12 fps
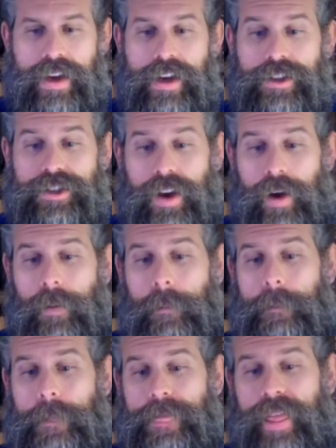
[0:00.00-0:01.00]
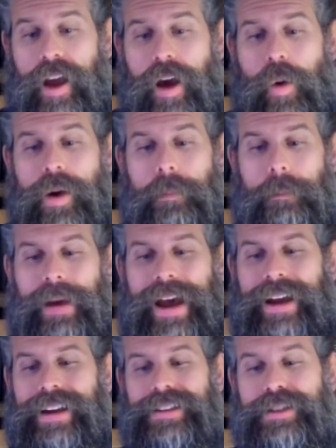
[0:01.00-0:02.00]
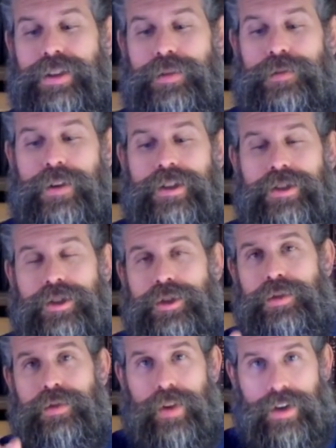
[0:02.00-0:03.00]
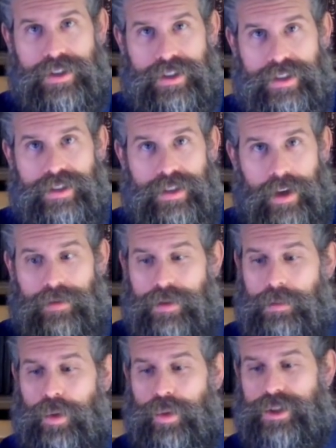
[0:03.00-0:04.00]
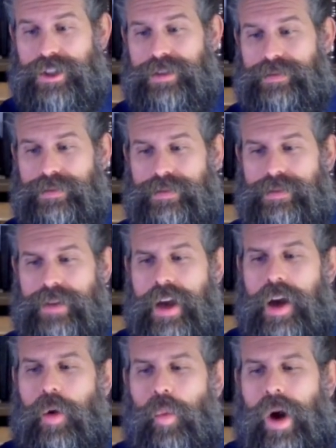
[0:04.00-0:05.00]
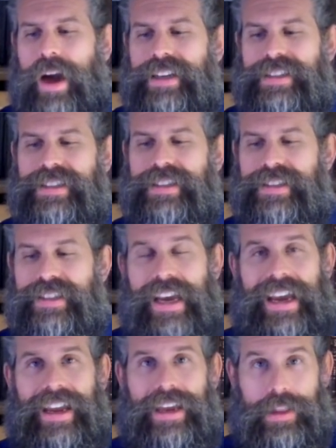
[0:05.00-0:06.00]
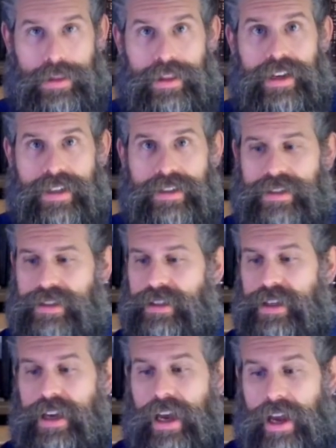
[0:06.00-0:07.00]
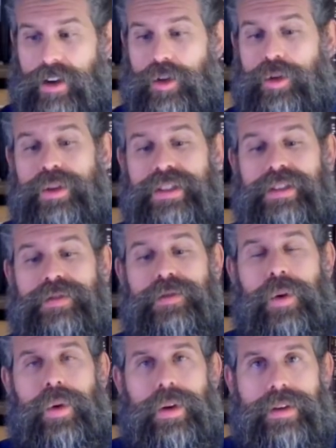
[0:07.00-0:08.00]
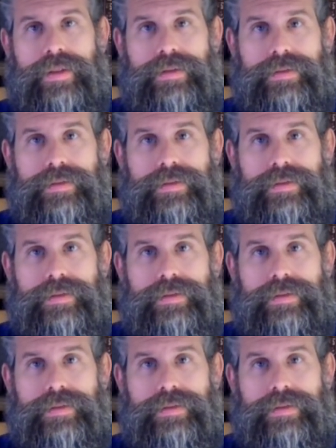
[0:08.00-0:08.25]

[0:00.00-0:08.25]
So, now going back to the first 2 verses of the portion, why does it say this? And who is it for?